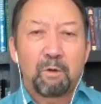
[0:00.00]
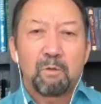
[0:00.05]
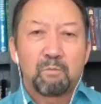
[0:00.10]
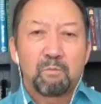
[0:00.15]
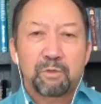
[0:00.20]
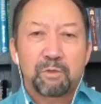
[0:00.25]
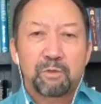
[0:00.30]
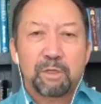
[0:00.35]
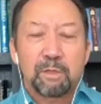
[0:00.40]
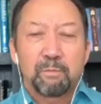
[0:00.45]

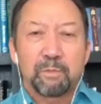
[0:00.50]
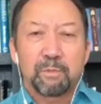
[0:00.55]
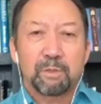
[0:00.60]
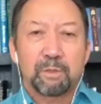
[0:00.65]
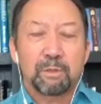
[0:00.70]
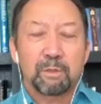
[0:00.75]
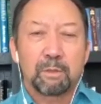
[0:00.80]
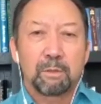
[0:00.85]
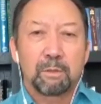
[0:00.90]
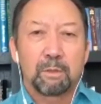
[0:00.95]

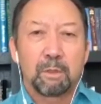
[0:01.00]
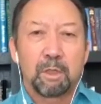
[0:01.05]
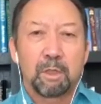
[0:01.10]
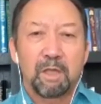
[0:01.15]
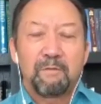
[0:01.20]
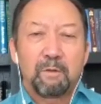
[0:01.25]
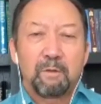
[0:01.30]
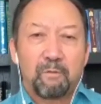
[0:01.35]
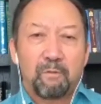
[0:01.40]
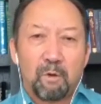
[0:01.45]
Muslims,
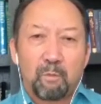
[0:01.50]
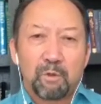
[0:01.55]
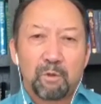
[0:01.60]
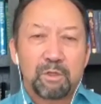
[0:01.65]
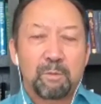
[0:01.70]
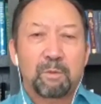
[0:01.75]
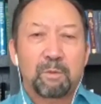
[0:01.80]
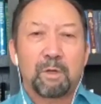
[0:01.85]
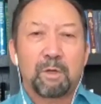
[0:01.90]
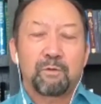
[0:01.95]
even for
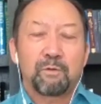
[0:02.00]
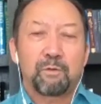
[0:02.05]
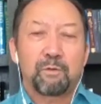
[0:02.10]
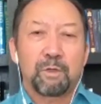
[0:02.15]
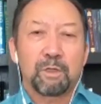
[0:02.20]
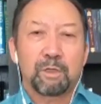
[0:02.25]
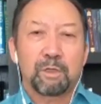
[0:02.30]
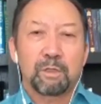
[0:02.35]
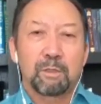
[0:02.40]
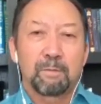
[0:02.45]
Muslim
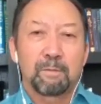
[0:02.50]
countries.